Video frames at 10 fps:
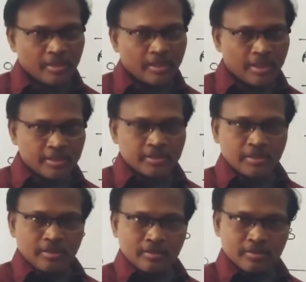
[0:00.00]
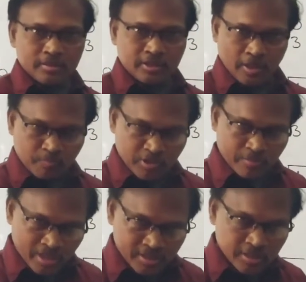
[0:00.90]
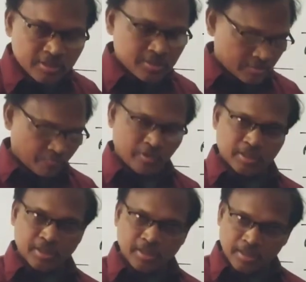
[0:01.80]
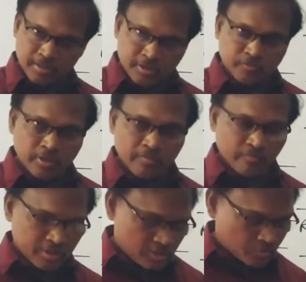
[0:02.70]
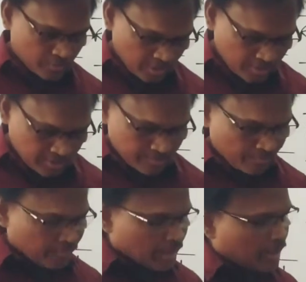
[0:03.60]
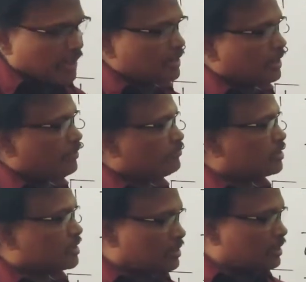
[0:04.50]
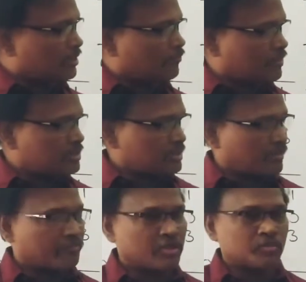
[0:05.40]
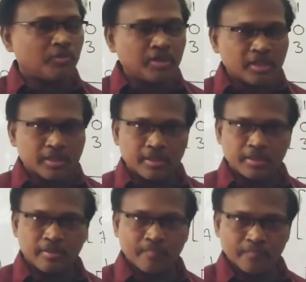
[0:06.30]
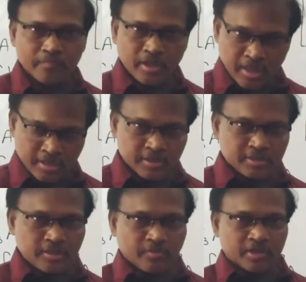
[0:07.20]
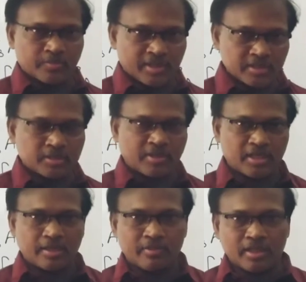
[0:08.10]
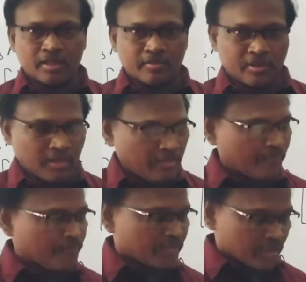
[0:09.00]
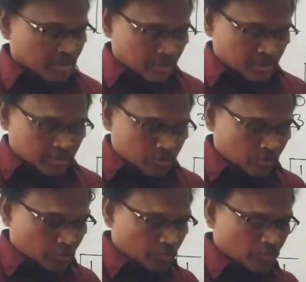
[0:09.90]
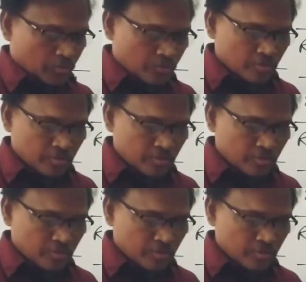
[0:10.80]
That is in chapter matrix for the class 12 students, and I have taken the reference of this book ISC Mathematics by ML Agrawal. So